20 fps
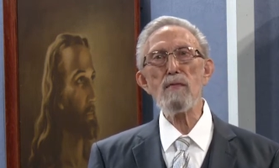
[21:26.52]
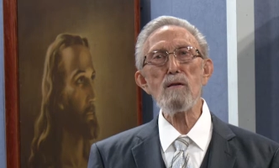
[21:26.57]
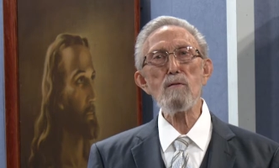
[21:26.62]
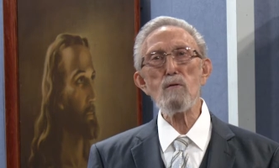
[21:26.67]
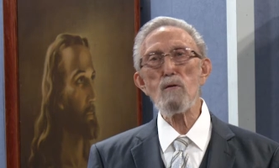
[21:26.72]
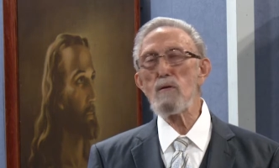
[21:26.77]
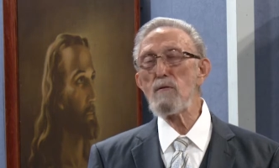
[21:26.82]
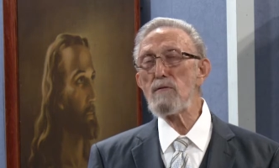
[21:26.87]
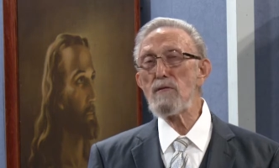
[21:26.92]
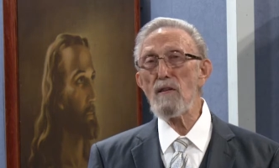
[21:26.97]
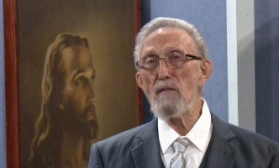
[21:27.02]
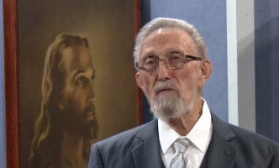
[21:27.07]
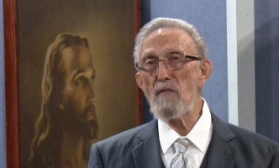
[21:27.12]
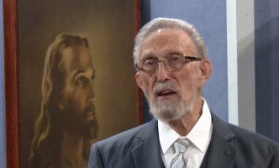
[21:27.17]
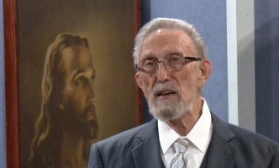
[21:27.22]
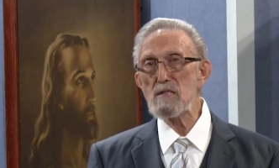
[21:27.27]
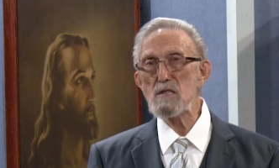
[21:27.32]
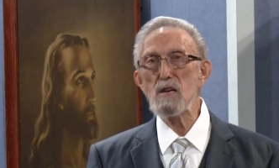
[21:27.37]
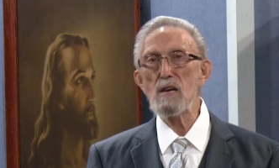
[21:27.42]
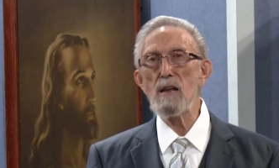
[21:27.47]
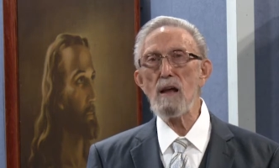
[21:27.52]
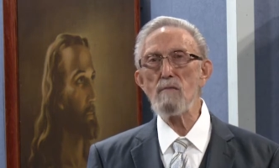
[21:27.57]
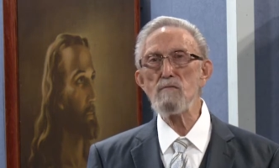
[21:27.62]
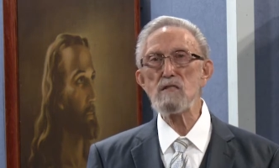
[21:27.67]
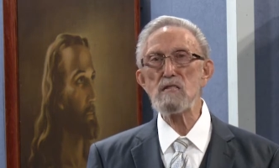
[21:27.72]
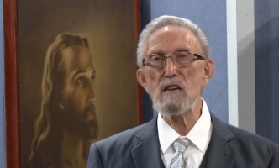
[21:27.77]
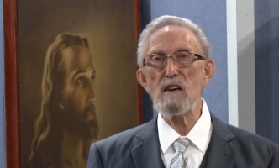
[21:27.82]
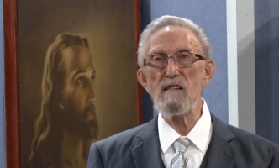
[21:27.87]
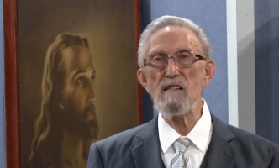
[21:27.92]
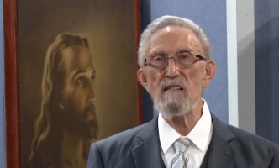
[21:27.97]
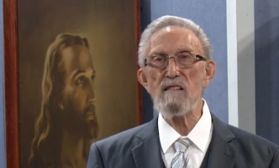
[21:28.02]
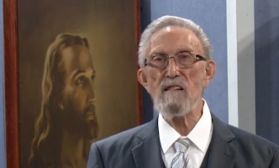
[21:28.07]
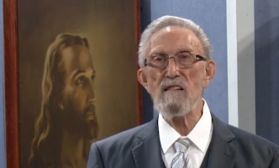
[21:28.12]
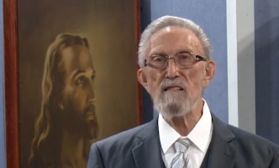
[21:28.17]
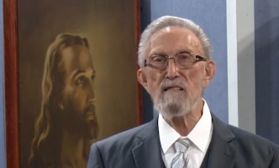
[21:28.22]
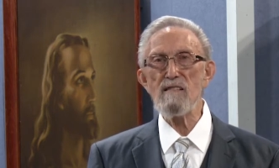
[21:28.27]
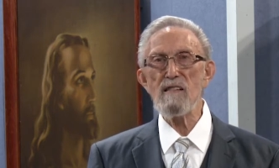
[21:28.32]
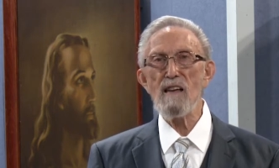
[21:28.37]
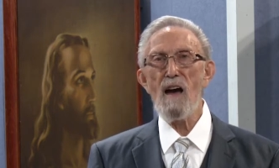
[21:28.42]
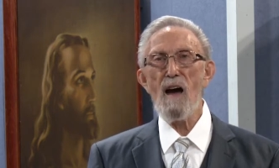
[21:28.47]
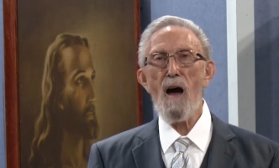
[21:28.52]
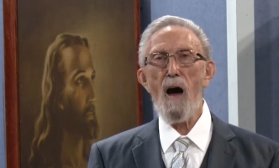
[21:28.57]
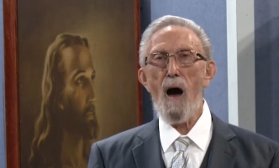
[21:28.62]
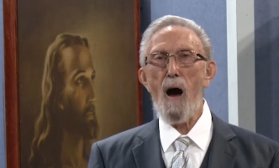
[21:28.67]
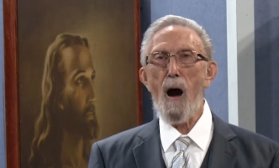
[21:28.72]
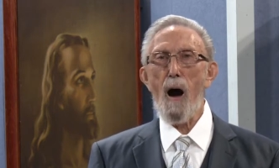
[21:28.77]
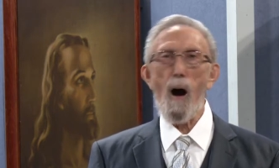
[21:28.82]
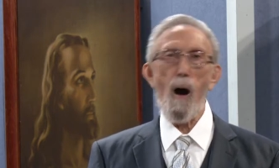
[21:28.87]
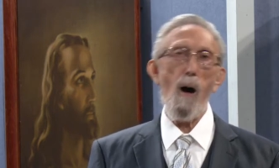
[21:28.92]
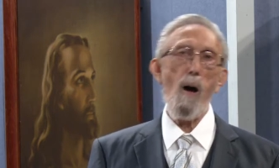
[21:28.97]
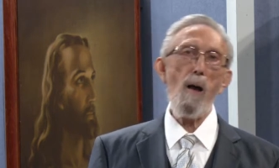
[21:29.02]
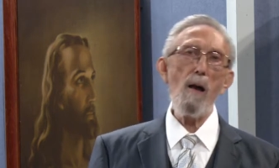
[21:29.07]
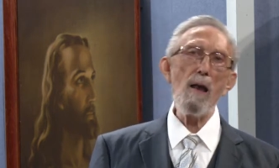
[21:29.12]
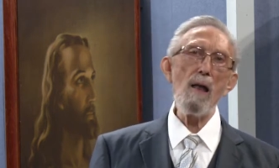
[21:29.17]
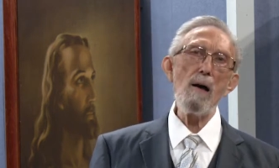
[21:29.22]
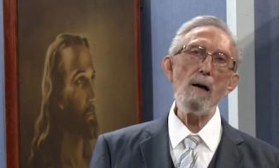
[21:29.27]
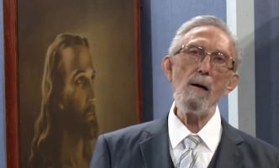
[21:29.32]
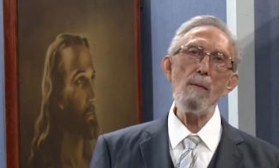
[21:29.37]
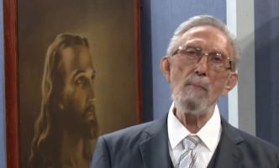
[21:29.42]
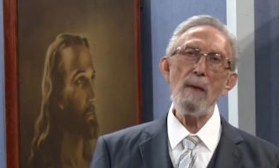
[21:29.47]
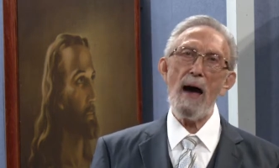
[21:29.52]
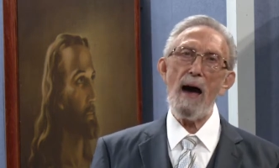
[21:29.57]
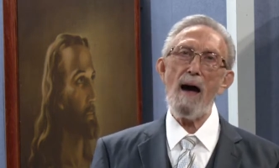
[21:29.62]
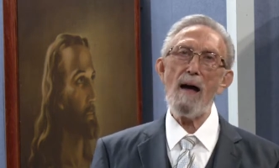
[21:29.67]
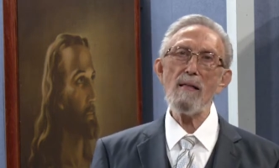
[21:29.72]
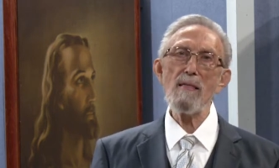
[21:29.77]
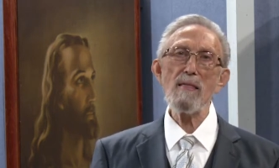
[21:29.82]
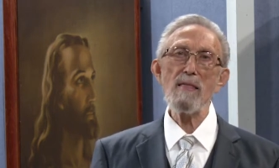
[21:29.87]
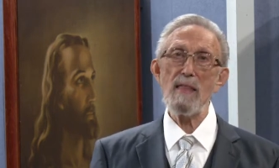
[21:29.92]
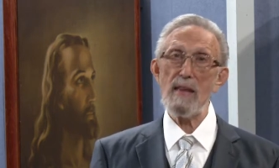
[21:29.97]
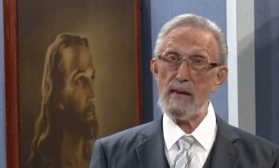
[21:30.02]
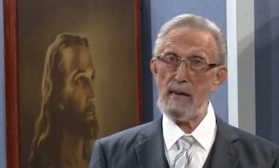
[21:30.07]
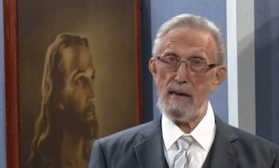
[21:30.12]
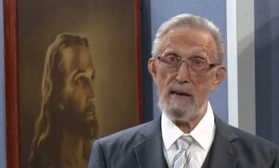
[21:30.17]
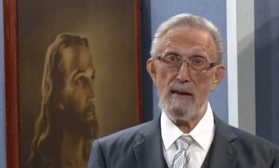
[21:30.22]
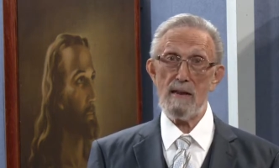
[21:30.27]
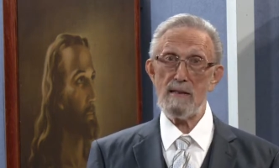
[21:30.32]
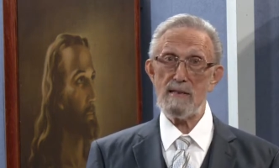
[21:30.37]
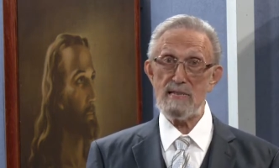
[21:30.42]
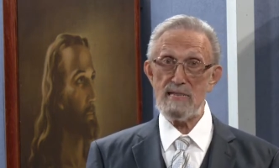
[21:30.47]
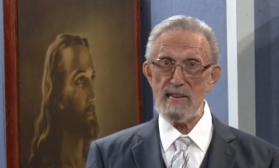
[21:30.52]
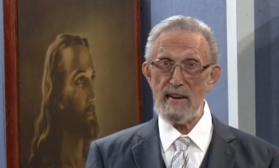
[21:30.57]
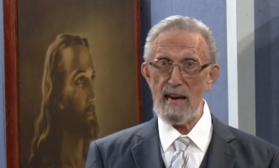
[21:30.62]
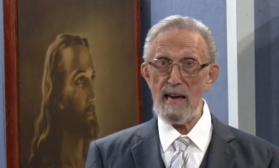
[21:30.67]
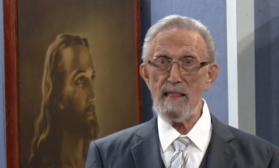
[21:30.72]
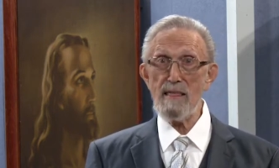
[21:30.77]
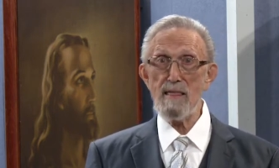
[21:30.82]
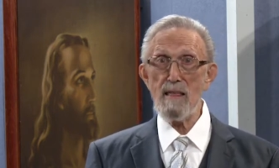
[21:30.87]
Speaker 1: the crucifixion of Jesus, all about the death